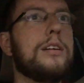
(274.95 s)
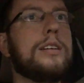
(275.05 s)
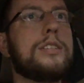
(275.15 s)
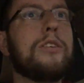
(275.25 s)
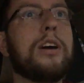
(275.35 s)

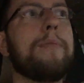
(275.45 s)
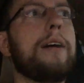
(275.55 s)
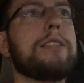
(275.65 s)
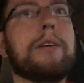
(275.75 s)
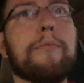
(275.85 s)
let's talk
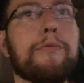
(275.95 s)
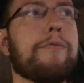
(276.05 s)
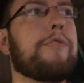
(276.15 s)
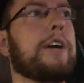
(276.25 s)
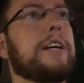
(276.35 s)
about some
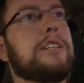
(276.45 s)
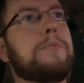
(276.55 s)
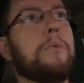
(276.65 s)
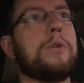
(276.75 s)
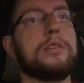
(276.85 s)
freaking
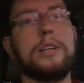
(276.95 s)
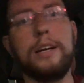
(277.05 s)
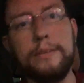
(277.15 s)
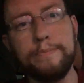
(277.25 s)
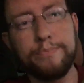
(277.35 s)
sports, huh?